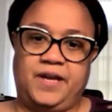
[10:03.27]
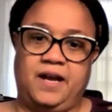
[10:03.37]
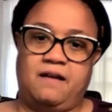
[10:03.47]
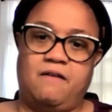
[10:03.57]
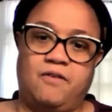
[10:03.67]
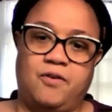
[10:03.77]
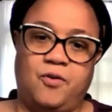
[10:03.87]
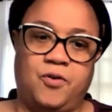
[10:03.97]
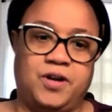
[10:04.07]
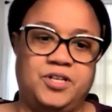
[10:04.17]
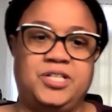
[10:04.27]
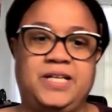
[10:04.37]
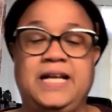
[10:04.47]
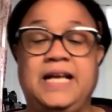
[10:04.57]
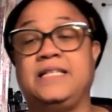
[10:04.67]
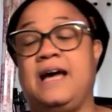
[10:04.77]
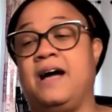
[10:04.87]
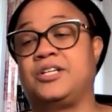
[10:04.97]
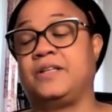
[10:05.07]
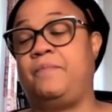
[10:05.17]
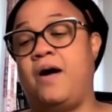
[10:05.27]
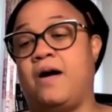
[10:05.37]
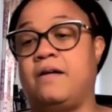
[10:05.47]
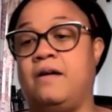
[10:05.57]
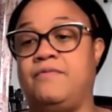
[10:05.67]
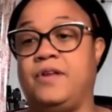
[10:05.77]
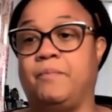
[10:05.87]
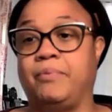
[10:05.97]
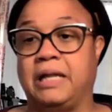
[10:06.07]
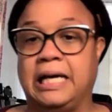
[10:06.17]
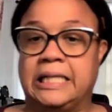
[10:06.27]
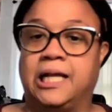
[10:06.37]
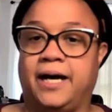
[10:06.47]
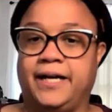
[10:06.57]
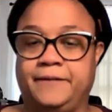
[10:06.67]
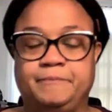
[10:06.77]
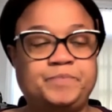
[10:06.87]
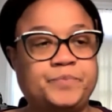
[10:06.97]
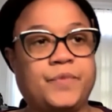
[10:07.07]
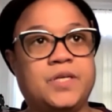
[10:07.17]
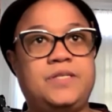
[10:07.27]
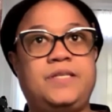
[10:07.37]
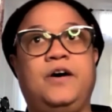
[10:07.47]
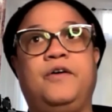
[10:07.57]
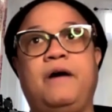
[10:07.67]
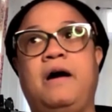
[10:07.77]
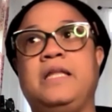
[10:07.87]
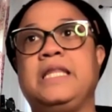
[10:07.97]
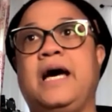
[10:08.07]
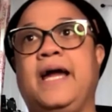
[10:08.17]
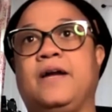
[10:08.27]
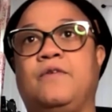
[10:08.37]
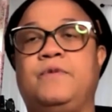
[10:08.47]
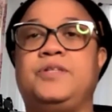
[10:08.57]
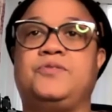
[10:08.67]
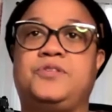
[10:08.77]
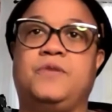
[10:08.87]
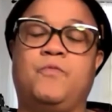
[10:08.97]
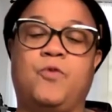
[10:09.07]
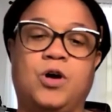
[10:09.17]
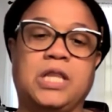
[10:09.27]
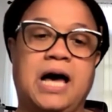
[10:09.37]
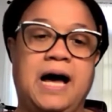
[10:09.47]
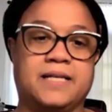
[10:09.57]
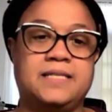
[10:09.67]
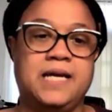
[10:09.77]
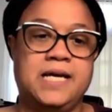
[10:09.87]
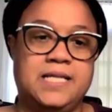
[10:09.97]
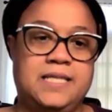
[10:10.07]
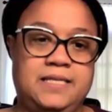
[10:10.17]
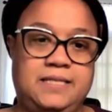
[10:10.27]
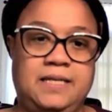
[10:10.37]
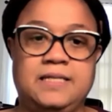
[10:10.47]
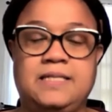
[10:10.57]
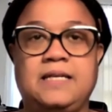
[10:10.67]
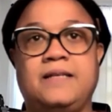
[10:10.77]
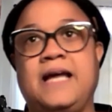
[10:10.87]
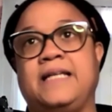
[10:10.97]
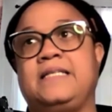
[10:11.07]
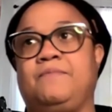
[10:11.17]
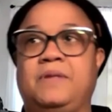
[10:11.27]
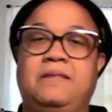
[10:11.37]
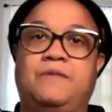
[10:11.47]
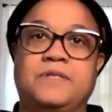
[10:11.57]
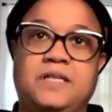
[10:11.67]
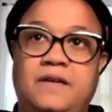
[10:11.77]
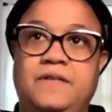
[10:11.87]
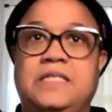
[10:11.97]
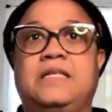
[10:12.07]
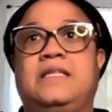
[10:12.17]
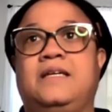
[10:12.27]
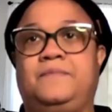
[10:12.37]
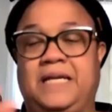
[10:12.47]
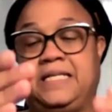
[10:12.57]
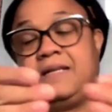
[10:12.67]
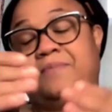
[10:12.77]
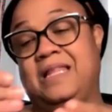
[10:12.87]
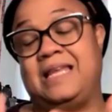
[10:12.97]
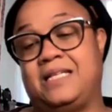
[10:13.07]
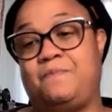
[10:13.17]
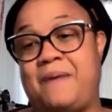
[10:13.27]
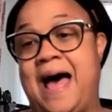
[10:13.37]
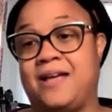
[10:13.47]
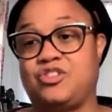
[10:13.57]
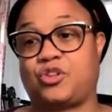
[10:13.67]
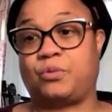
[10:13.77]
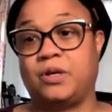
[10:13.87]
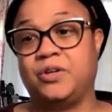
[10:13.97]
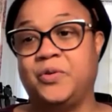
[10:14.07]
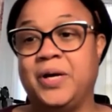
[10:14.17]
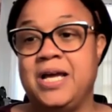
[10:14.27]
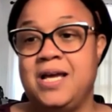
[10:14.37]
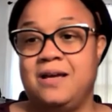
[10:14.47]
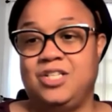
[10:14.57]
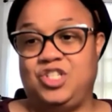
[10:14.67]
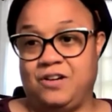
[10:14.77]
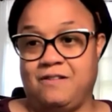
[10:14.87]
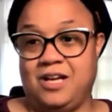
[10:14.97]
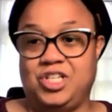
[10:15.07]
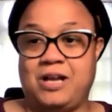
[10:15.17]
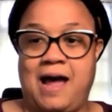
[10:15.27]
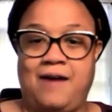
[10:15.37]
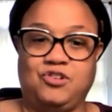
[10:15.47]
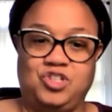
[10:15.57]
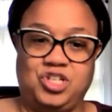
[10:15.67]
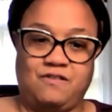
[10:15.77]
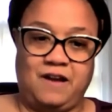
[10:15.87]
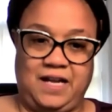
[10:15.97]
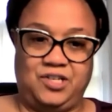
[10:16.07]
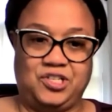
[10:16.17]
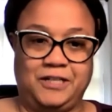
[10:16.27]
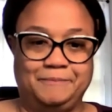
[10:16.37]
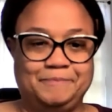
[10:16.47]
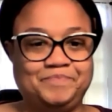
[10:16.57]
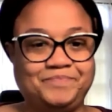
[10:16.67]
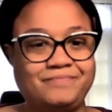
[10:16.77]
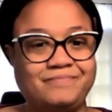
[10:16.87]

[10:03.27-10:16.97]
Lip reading: there origin is actually part of their bloodline. So unlike wizards and warlocks, this is not something that was given to them. It's something that's passed through generation after generation.